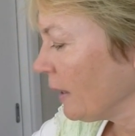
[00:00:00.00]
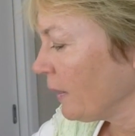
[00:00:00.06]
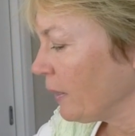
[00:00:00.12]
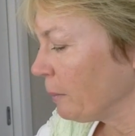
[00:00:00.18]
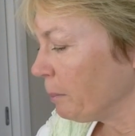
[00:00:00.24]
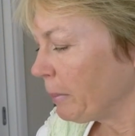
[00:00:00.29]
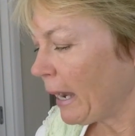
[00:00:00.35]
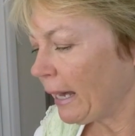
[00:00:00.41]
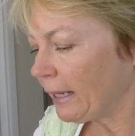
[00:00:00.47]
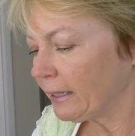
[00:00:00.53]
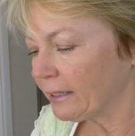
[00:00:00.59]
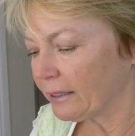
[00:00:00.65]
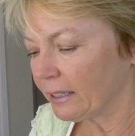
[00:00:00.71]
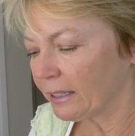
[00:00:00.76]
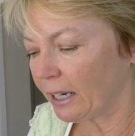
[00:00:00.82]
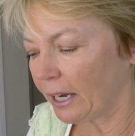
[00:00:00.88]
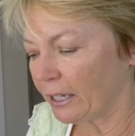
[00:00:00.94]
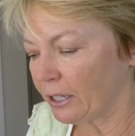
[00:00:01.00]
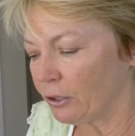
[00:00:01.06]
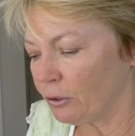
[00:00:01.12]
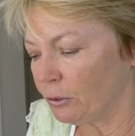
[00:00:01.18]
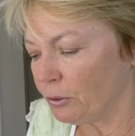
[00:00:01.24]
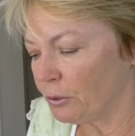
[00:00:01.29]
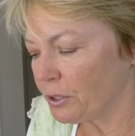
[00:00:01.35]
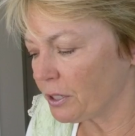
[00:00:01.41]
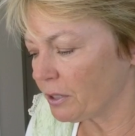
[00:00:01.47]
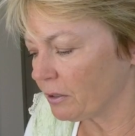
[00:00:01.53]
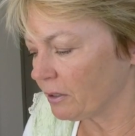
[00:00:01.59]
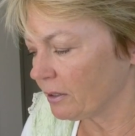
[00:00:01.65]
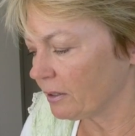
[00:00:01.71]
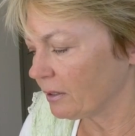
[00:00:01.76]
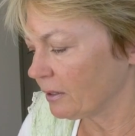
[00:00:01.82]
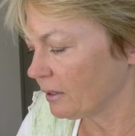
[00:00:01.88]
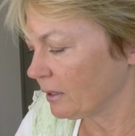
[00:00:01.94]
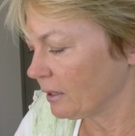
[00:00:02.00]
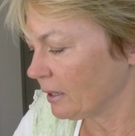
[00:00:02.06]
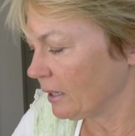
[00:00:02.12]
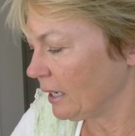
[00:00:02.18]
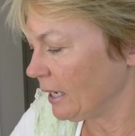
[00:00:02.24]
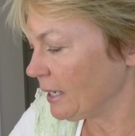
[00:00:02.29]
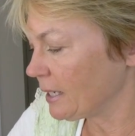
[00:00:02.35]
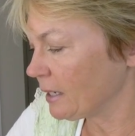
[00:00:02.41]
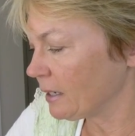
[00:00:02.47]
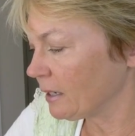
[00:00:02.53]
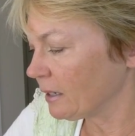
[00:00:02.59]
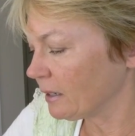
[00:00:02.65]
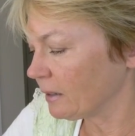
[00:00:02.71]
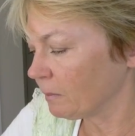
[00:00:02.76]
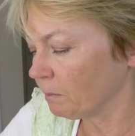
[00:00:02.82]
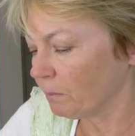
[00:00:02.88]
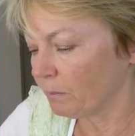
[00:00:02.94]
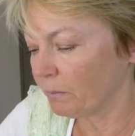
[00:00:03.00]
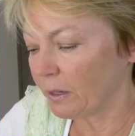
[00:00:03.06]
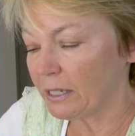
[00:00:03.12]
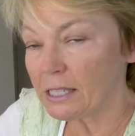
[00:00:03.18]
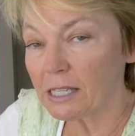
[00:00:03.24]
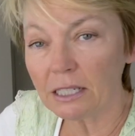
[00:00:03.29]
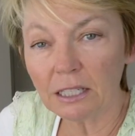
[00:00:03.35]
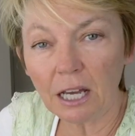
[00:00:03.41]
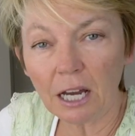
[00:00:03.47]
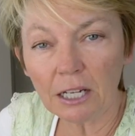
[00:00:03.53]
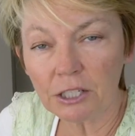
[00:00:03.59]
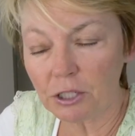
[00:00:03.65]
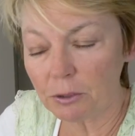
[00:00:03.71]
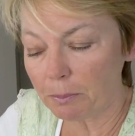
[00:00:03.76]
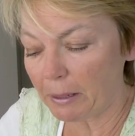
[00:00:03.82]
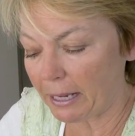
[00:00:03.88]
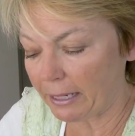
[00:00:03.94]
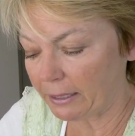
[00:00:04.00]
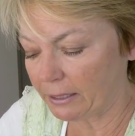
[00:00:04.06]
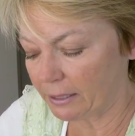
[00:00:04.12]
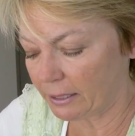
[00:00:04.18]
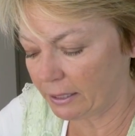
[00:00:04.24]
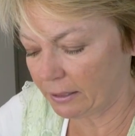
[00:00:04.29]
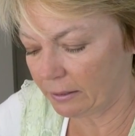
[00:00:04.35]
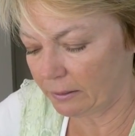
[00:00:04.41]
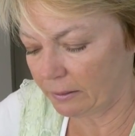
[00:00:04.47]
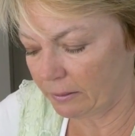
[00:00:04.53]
The palette that I use is a large palette.